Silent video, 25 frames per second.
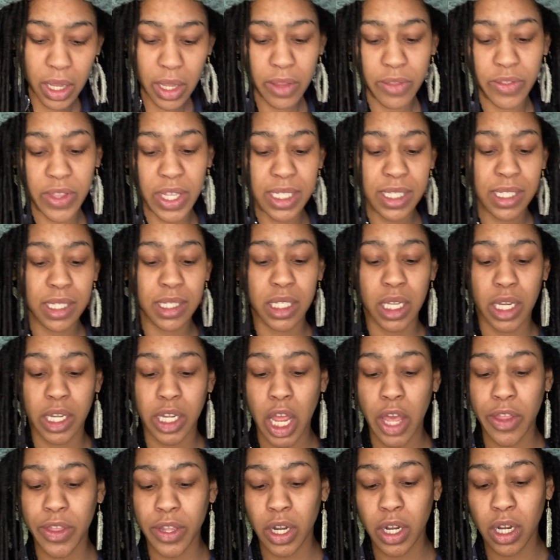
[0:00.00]
this is
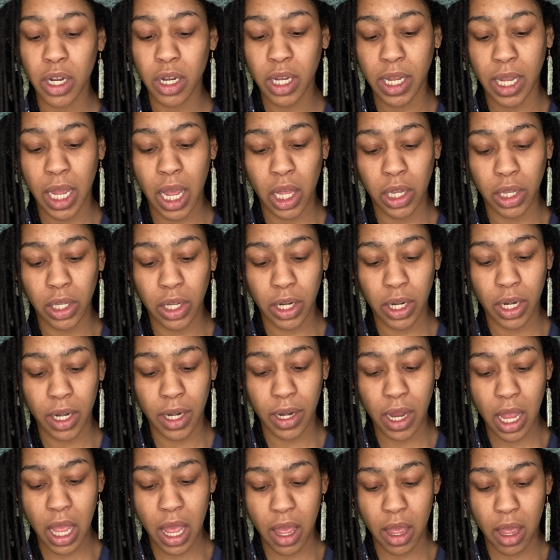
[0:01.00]
another color
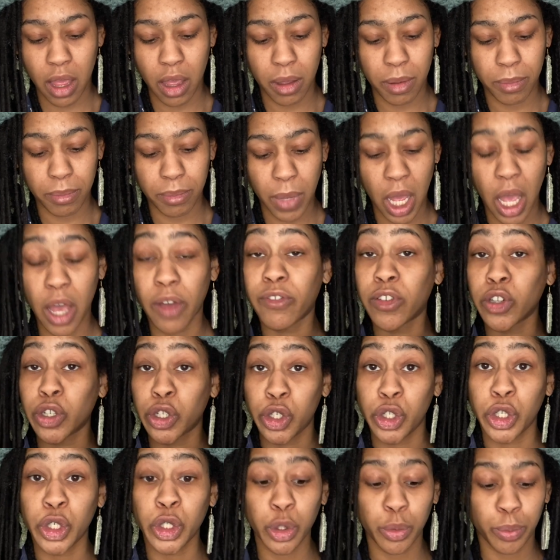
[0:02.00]
of
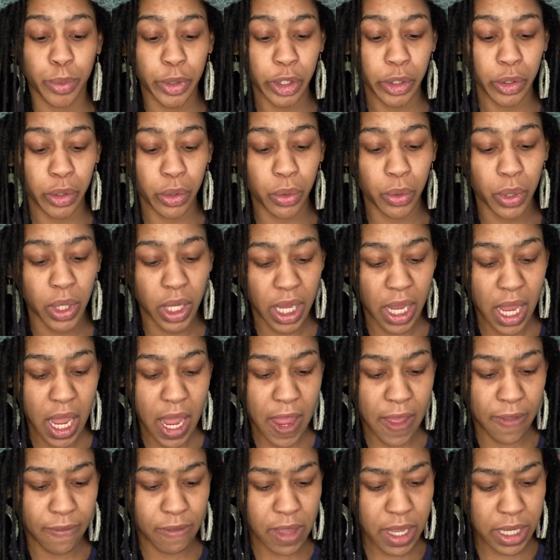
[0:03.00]
Nuboo,
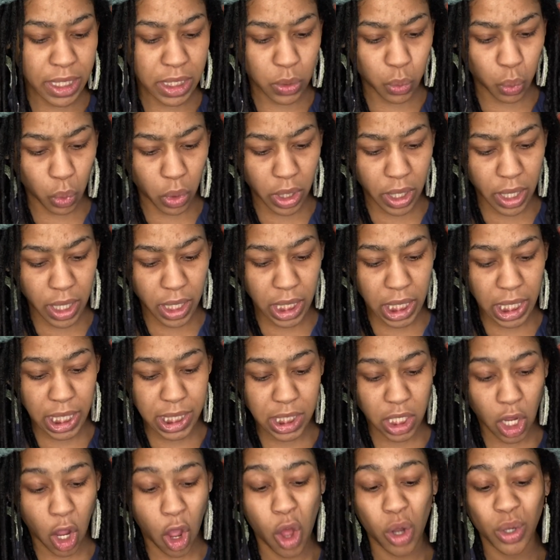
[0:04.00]
and this one is
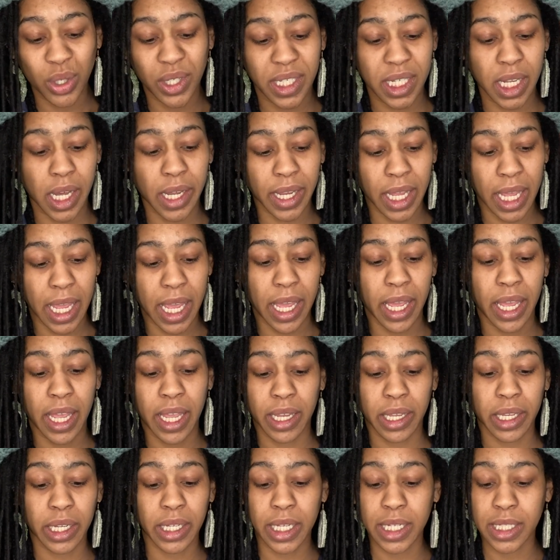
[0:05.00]
called Duck Egg,
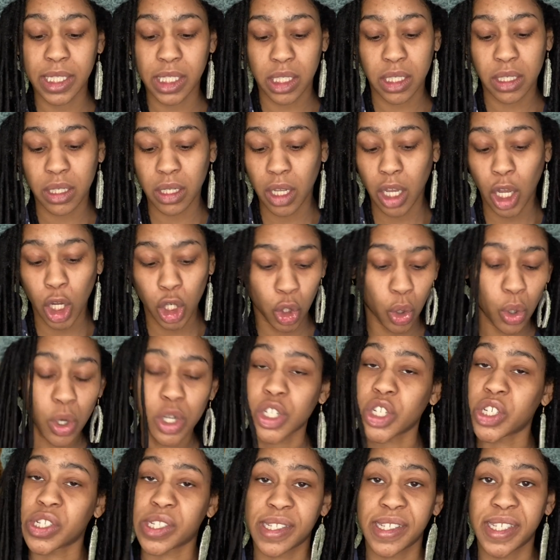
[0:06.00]
and it's a
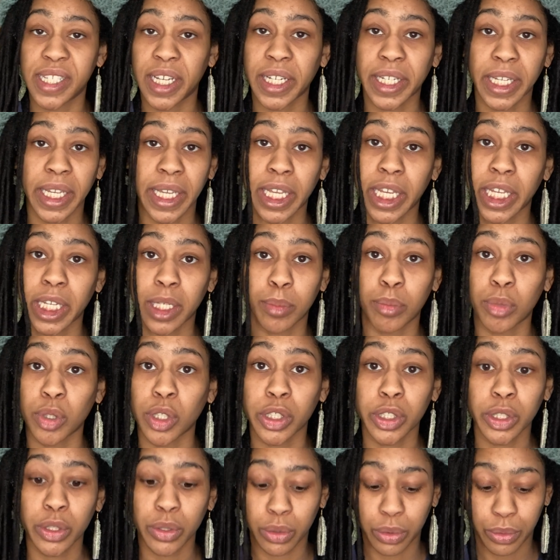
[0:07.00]
gorgeous duck egg
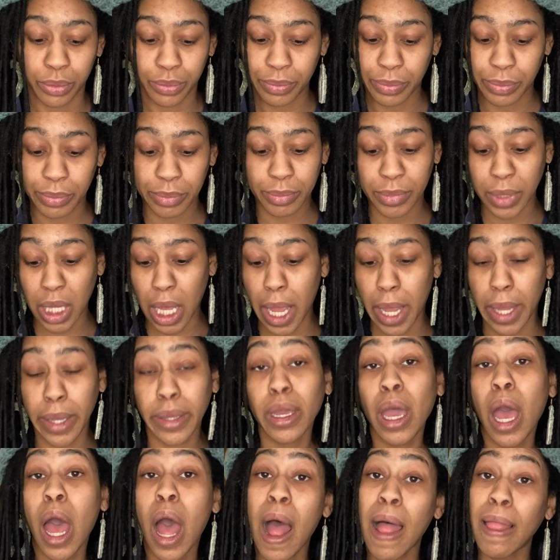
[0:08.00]
blue. Like,
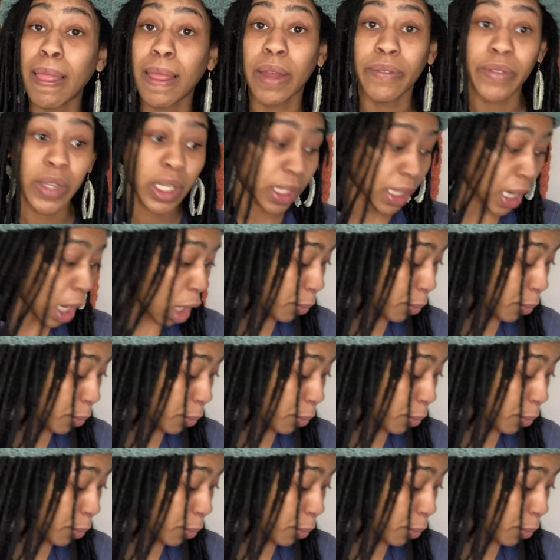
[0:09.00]
I love it. I'll